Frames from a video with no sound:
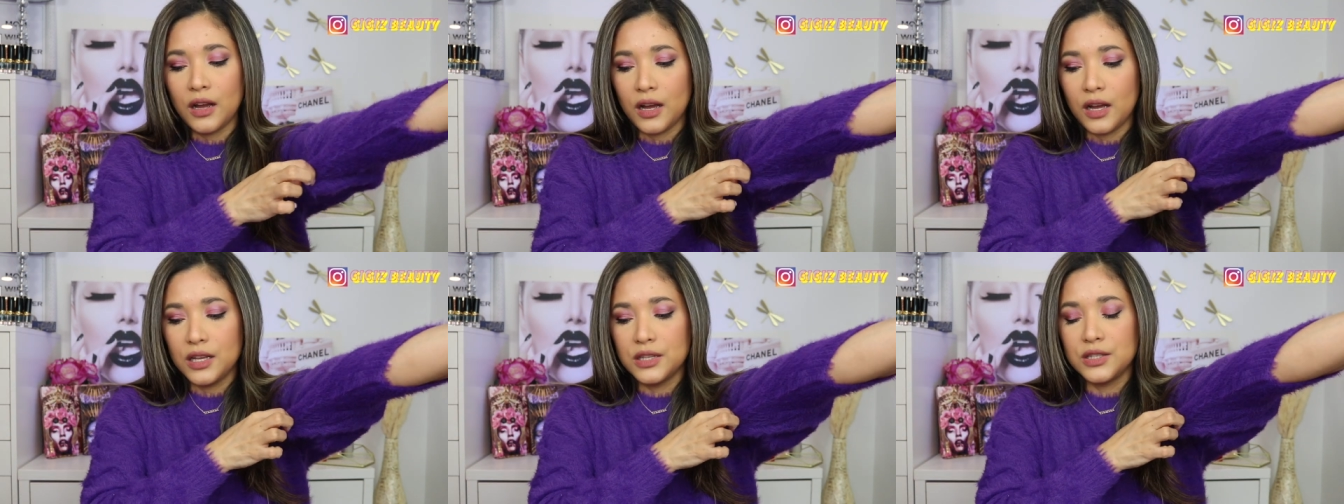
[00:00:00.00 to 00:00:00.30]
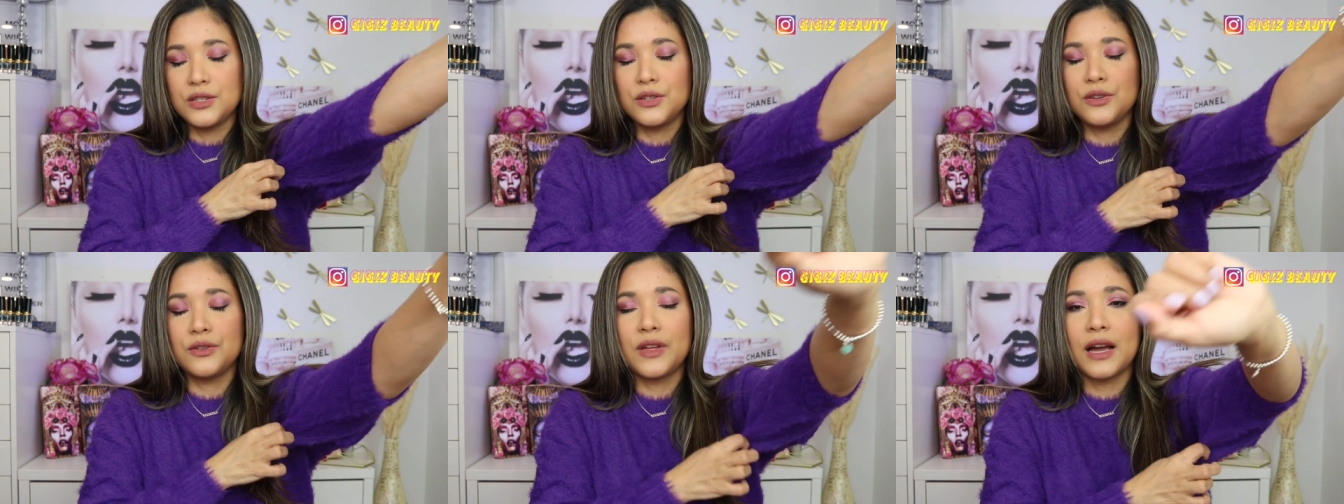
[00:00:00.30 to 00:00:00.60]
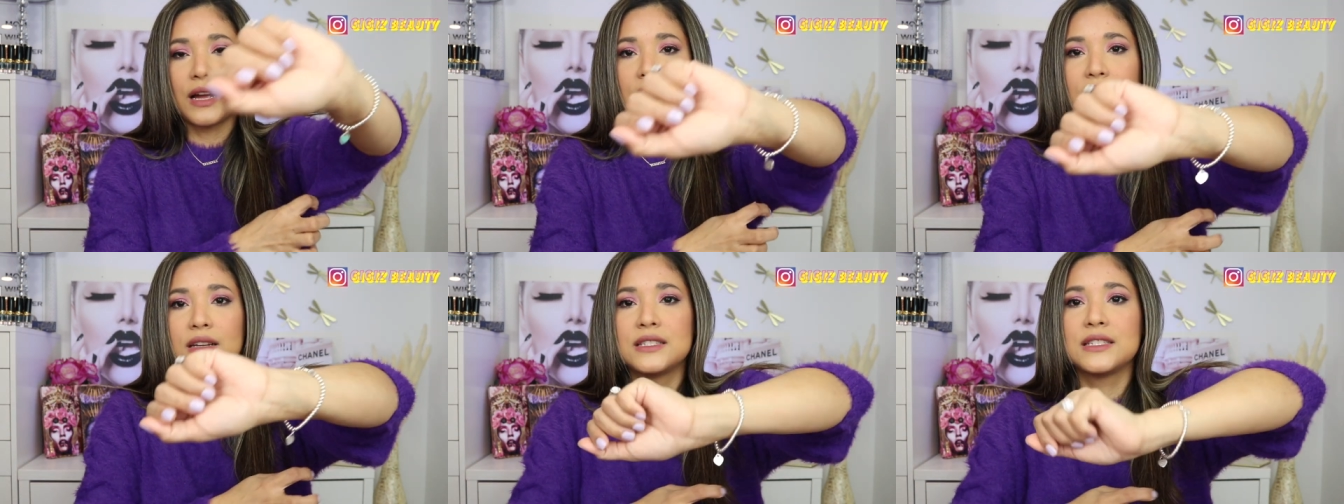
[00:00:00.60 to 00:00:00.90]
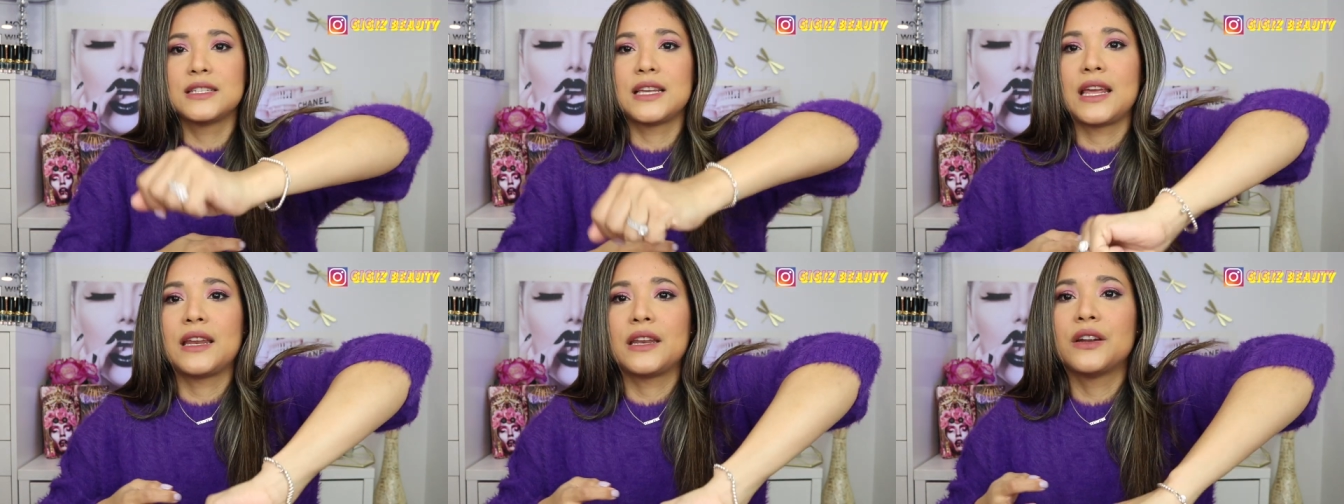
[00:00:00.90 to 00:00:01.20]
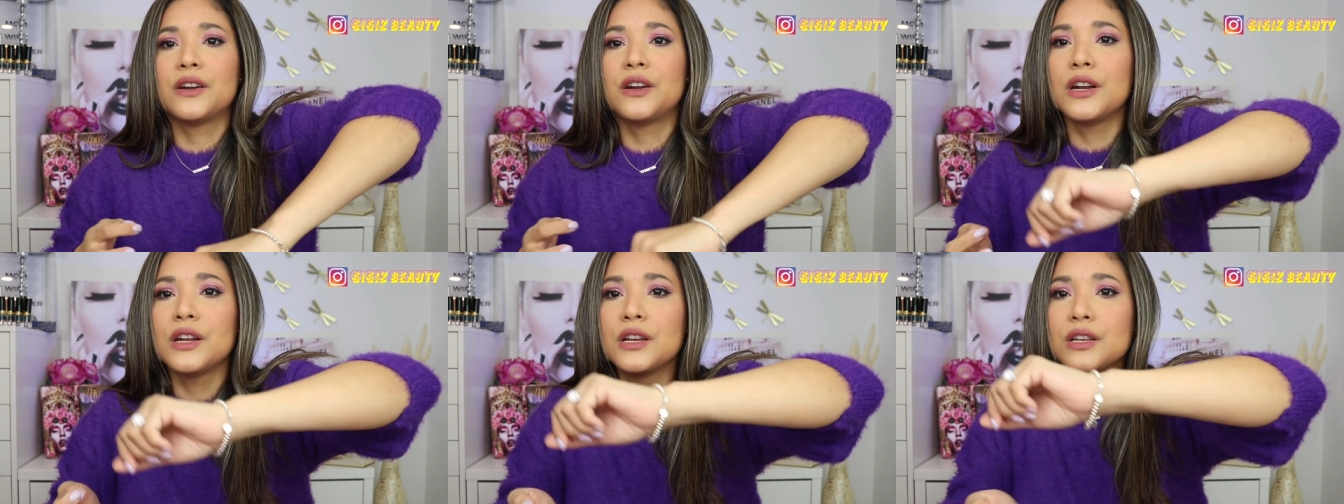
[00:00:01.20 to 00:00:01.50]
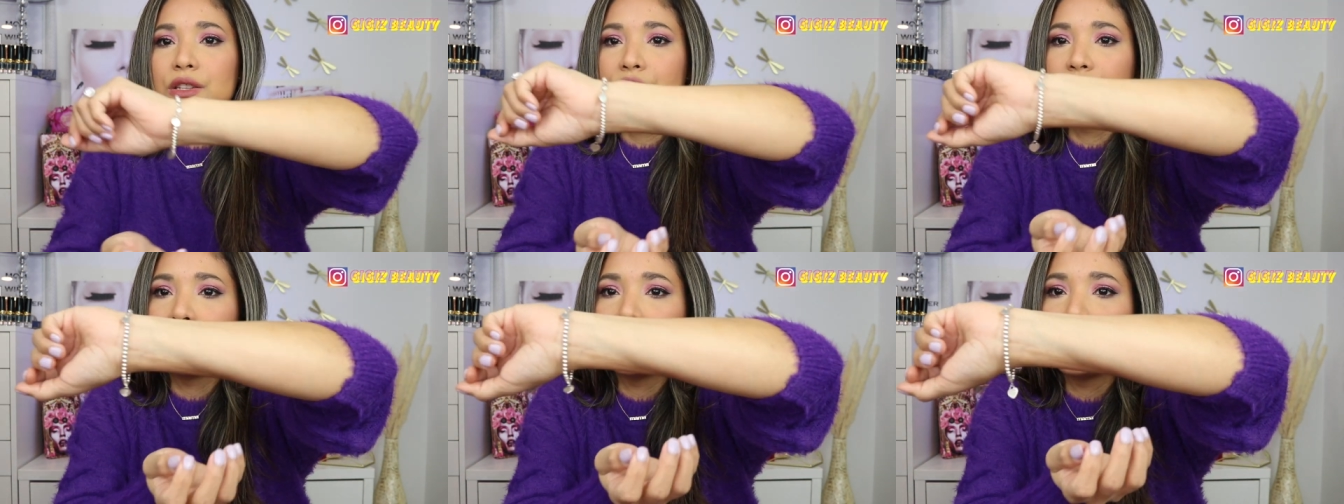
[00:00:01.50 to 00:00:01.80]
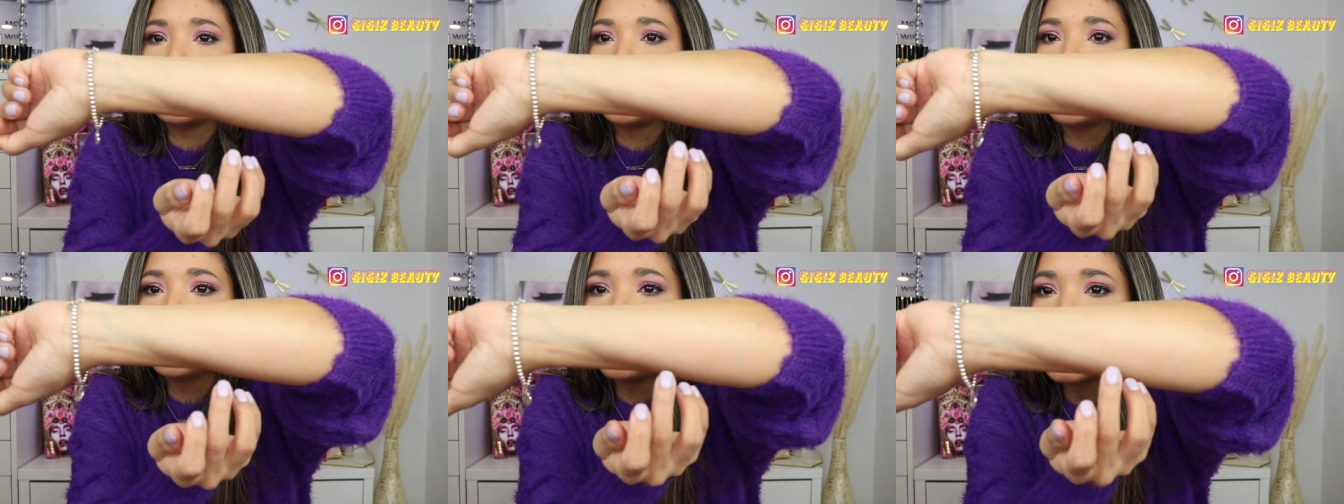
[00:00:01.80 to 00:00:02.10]
onto that container
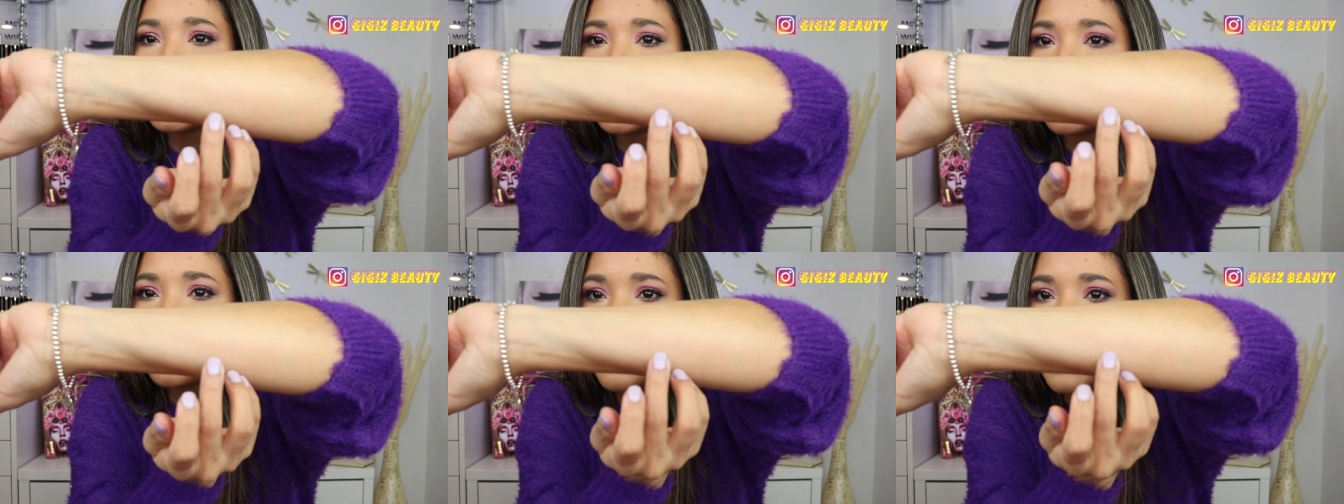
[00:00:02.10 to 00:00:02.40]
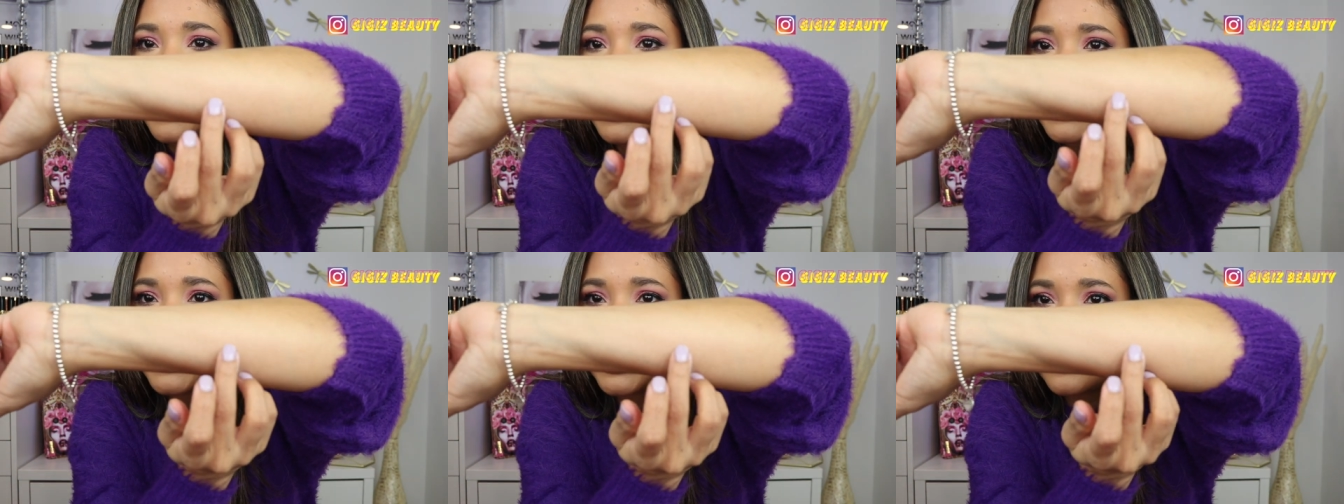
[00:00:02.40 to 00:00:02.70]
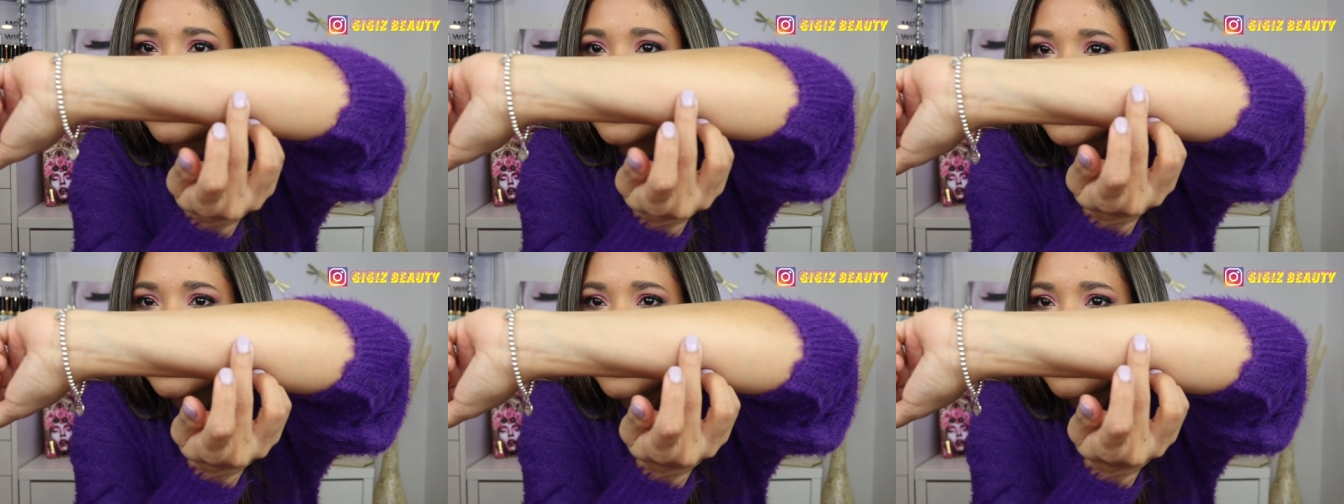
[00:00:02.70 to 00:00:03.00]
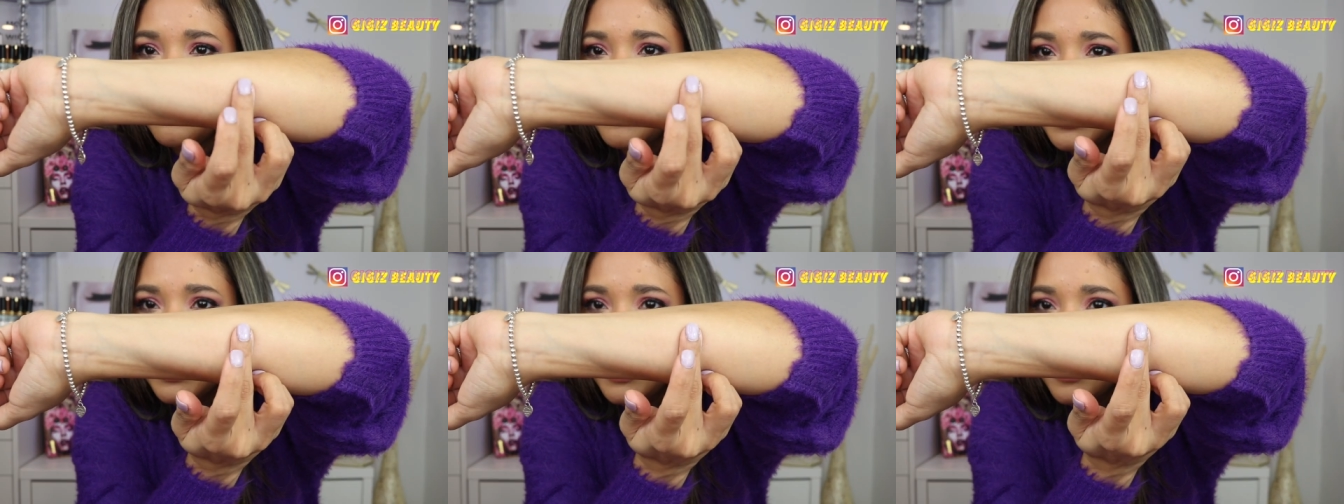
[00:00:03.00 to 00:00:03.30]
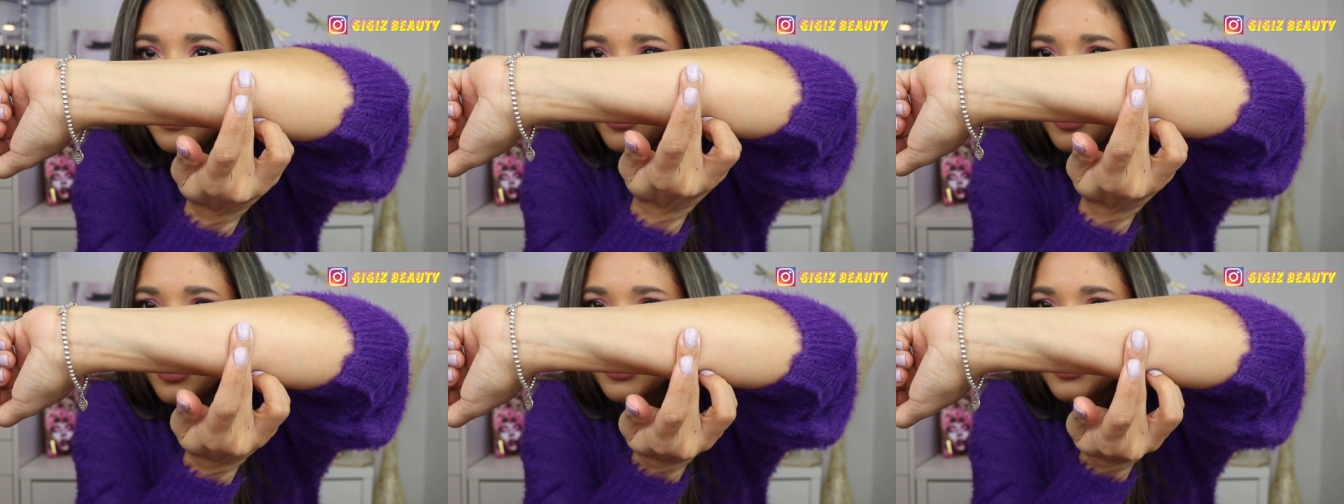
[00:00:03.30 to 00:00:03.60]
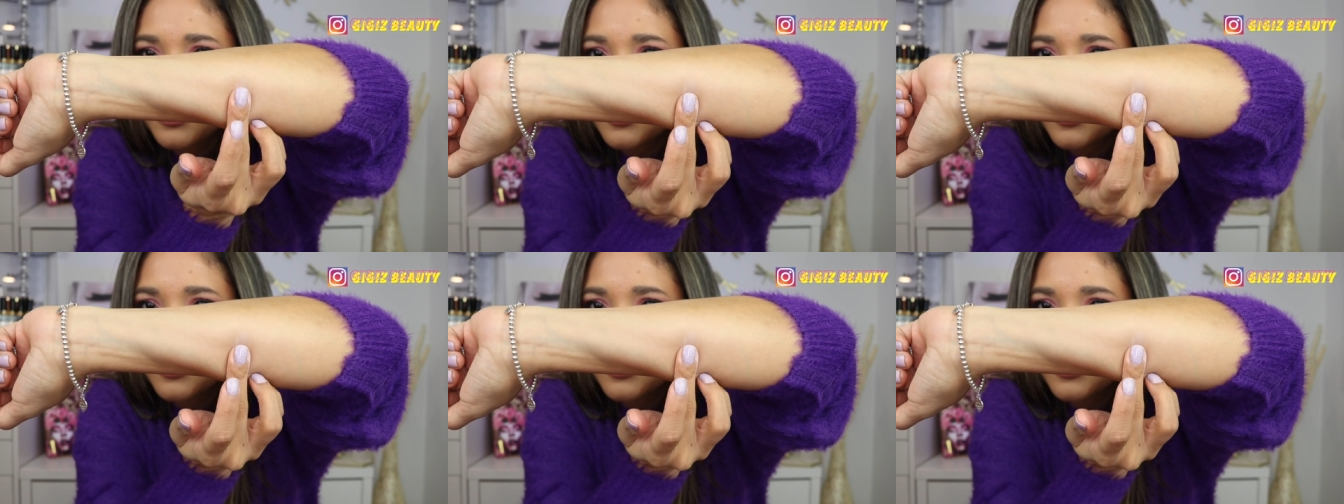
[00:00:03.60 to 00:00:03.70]
to do a swatch. These are really hard